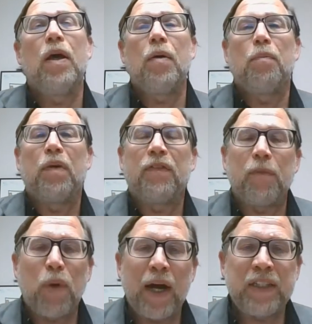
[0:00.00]
But for
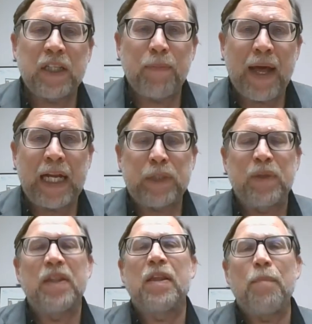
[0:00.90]
project
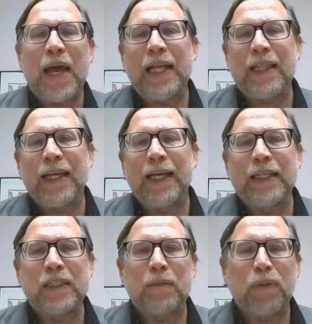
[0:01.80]
management, the main thing
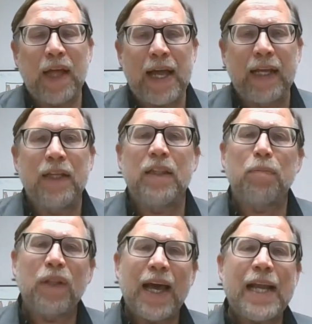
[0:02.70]
is the planning. The
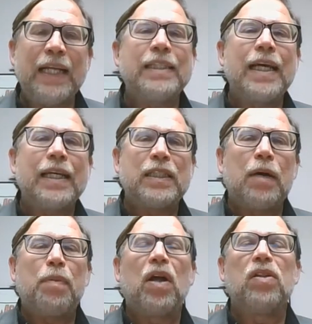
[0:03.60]
planning takes
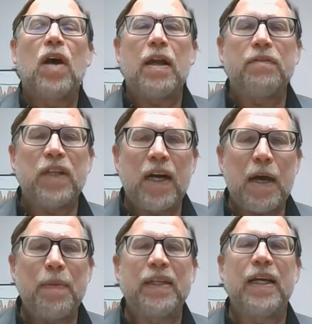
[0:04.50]
up a lot of
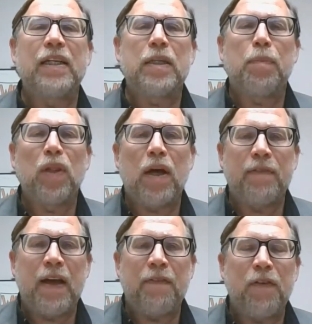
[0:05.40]
time, it takes up a lot of
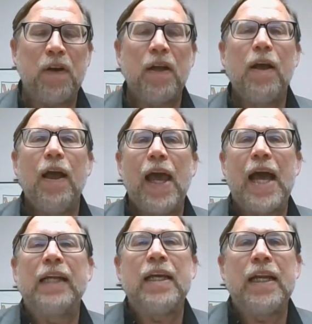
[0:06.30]
effort,
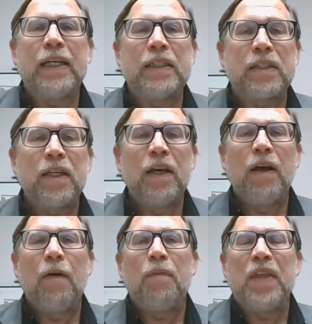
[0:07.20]
and it is
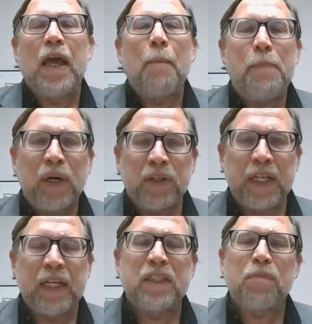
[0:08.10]
the
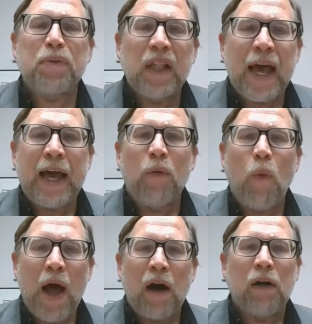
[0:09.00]
ability to plan
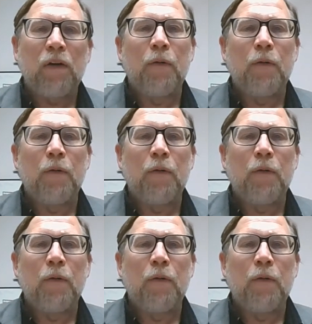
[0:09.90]
well